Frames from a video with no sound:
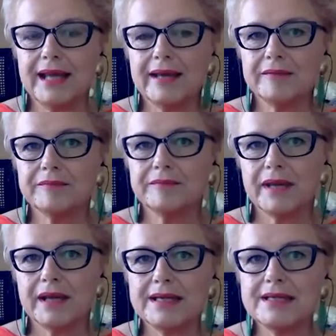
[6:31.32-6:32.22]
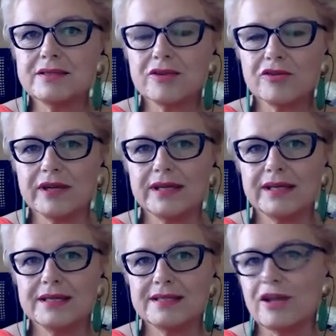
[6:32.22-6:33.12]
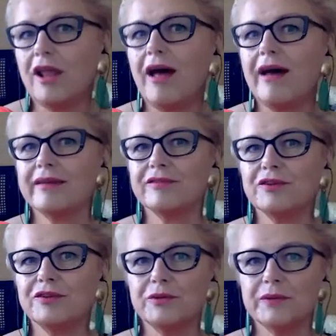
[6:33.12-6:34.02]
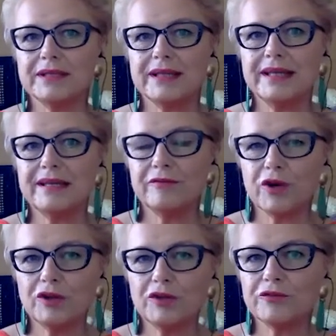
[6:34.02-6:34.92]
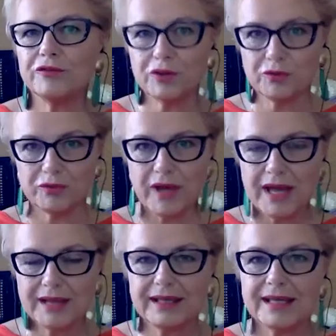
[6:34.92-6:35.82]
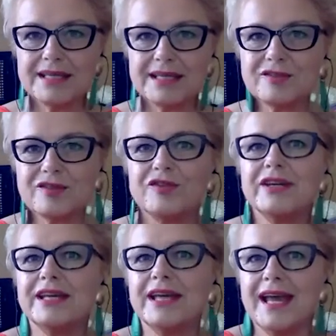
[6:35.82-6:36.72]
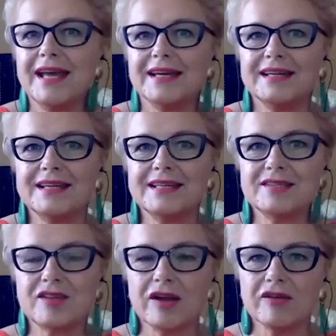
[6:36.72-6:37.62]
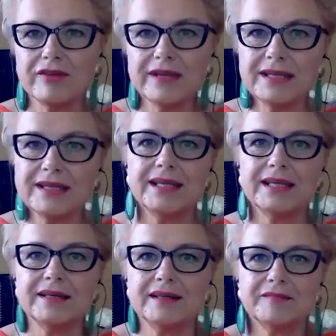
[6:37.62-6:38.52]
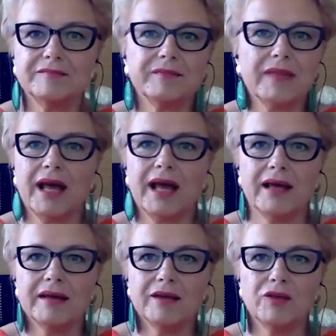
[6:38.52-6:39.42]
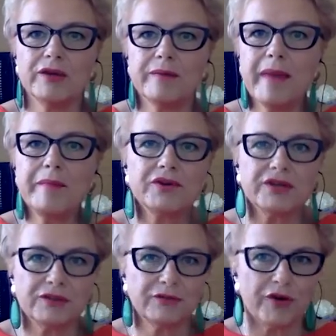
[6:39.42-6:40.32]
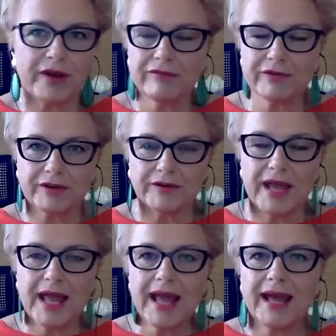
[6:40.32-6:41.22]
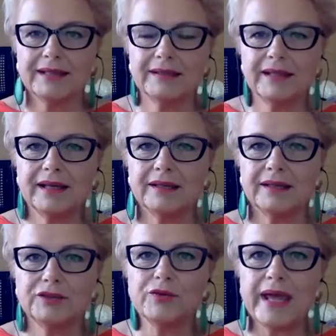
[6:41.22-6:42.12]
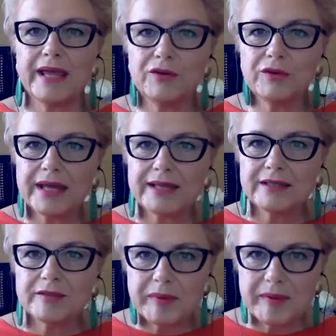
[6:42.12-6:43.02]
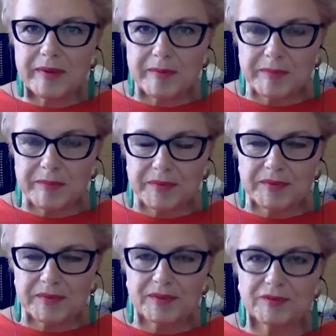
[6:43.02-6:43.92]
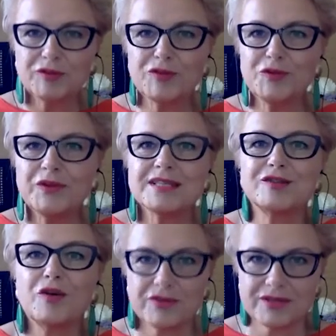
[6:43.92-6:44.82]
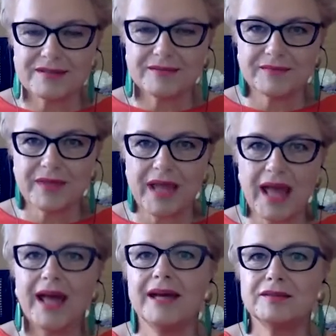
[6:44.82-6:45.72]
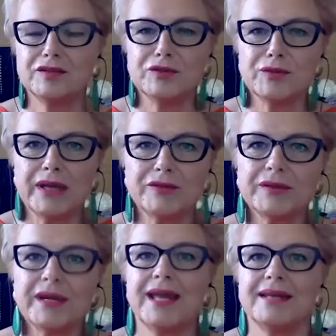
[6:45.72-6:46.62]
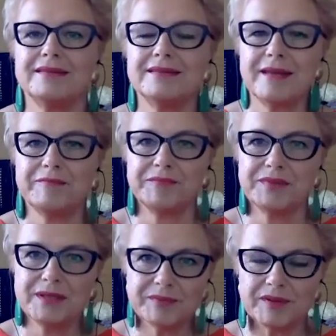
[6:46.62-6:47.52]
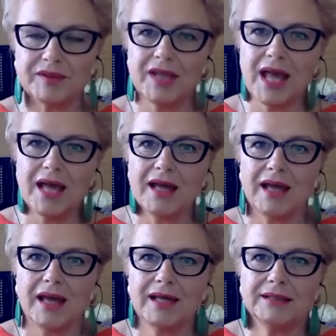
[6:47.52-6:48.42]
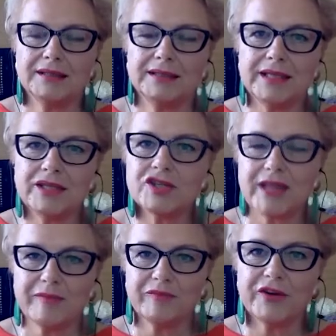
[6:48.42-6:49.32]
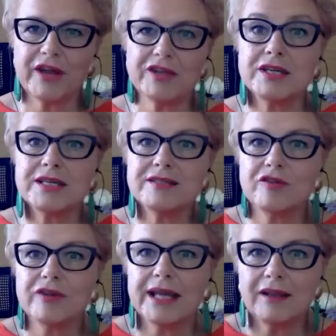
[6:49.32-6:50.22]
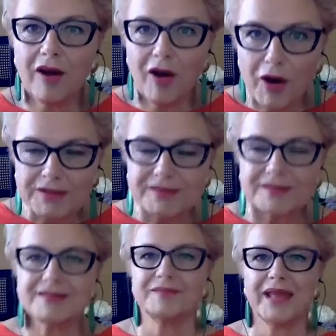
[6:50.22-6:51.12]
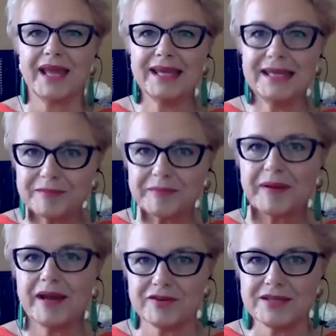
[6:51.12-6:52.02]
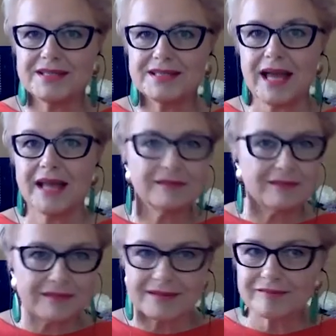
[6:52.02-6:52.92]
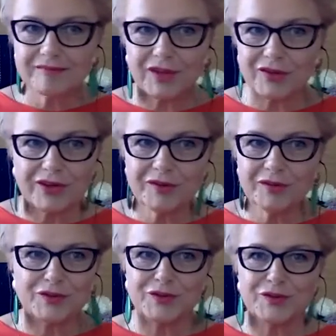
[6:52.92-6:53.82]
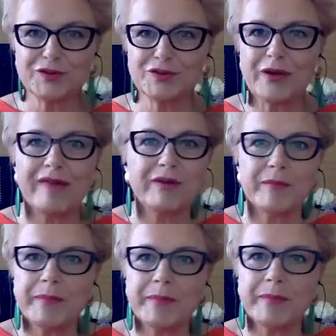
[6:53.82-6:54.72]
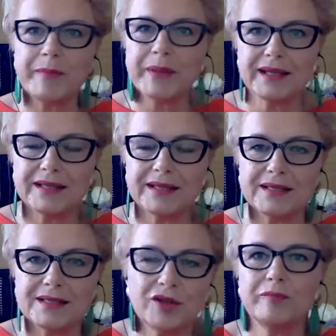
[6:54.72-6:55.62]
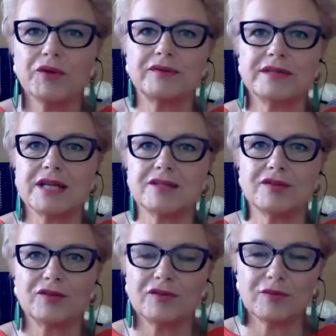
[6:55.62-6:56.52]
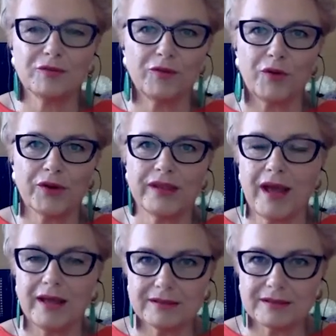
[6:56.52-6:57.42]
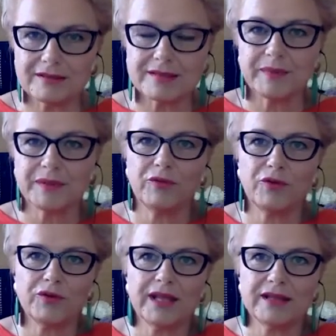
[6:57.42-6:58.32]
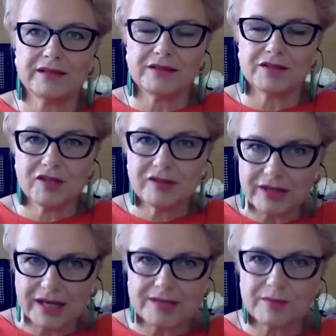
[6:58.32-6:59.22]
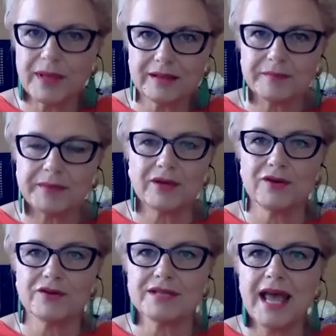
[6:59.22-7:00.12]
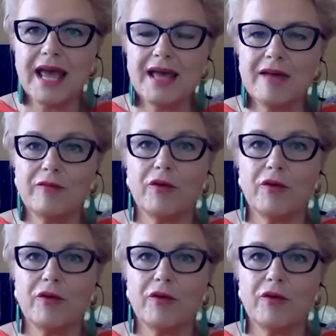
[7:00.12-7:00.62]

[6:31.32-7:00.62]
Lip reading: the history is alive, it in front of you. The history is really, you remember it forever. And to educate people through the stories, and to educate the people and teach them French history and art in Paris, and to everybody. It's not important just for the adults, but for the children as well, because